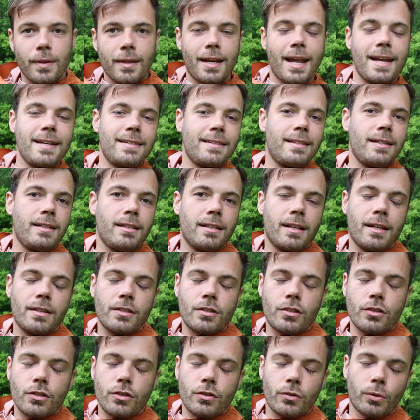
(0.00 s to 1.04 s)
with an 18
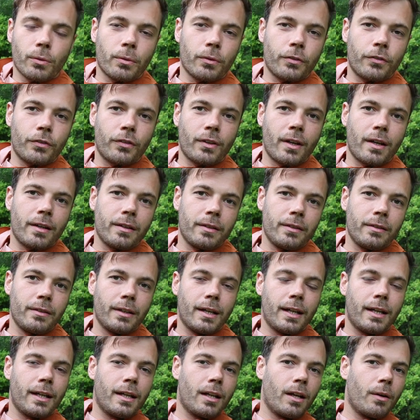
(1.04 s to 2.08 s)
inch torso.
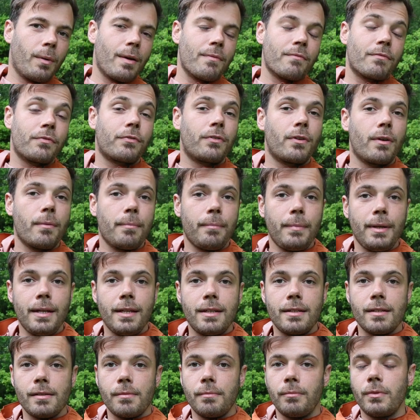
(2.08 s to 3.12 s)
Uh, I went for a
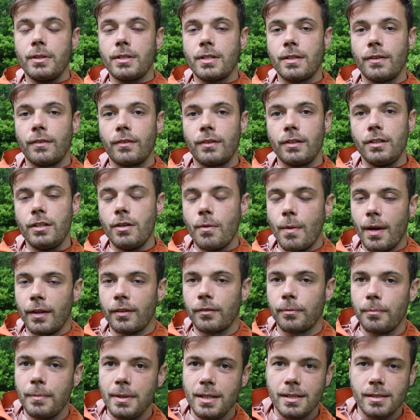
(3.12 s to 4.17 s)
medium, which is the
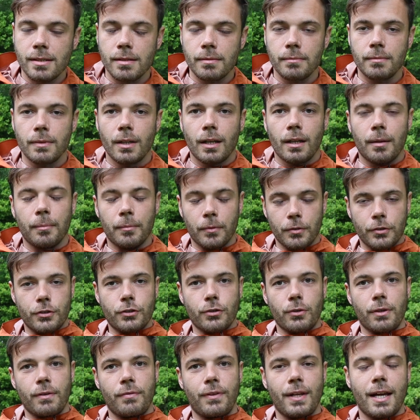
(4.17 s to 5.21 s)
US medium. I'm not
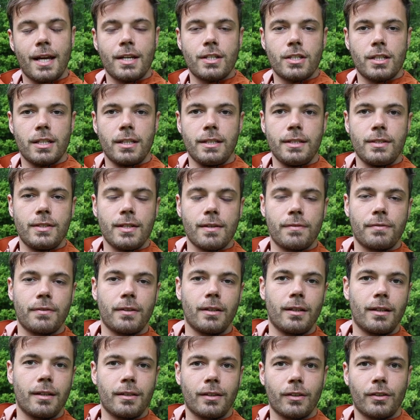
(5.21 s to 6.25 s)
sure if they actually
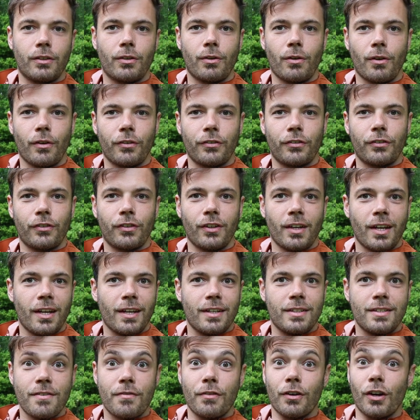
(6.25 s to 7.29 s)
differ across
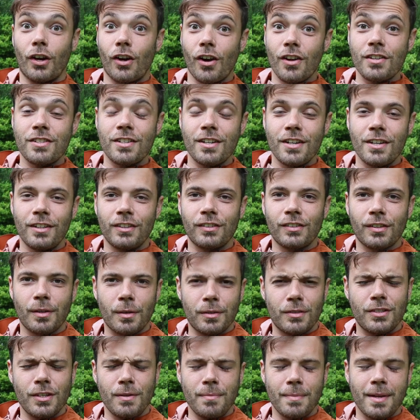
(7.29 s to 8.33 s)
different continents.
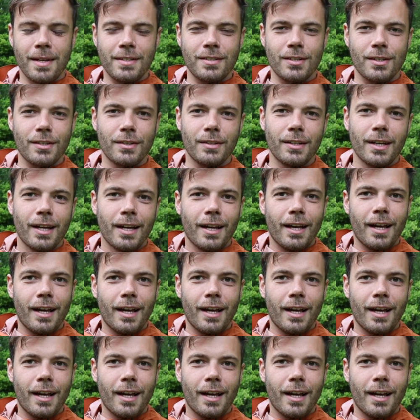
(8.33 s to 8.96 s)
I assume they do,